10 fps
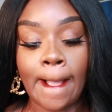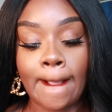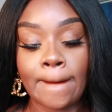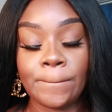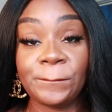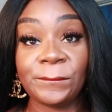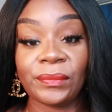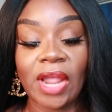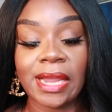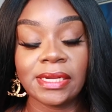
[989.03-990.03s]
um,
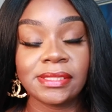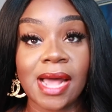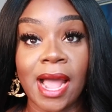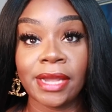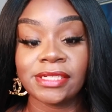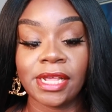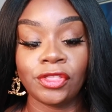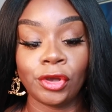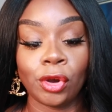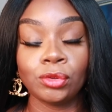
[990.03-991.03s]
and designs in
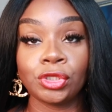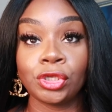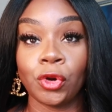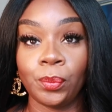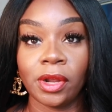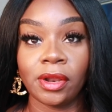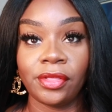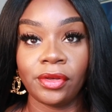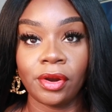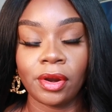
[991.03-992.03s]
the coachtopia
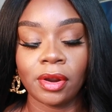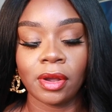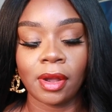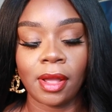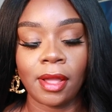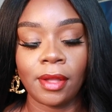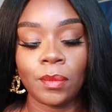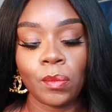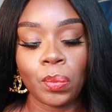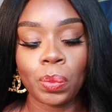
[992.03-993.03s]
leather
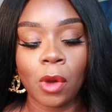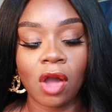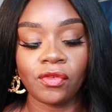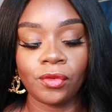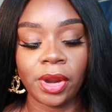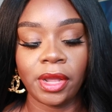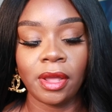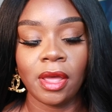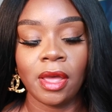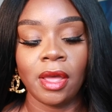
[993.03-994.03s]
um,
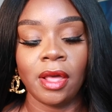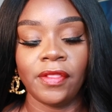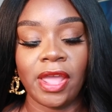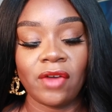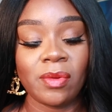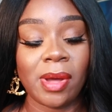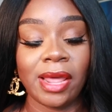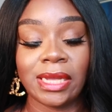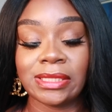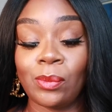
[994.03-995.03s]
offering they have about
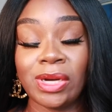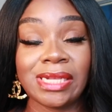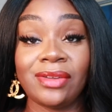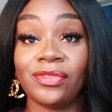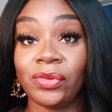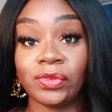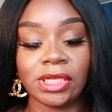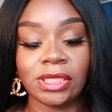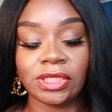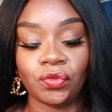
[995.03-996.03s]
like i'm gonna say
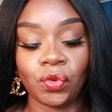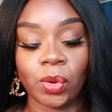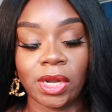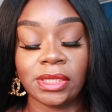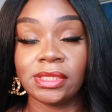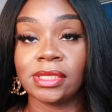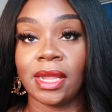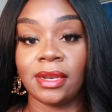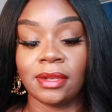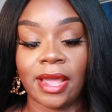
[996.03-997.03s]
15 different ones
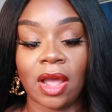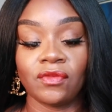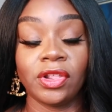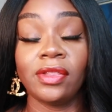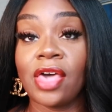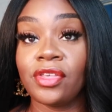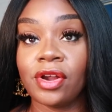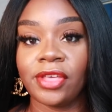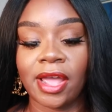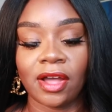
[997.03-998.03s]
and they have the
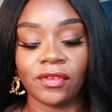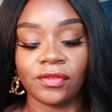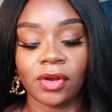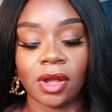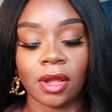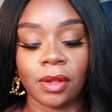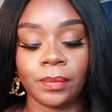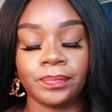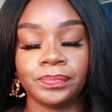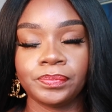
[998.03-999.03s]
leather they have
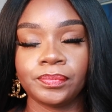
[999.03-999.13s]
um,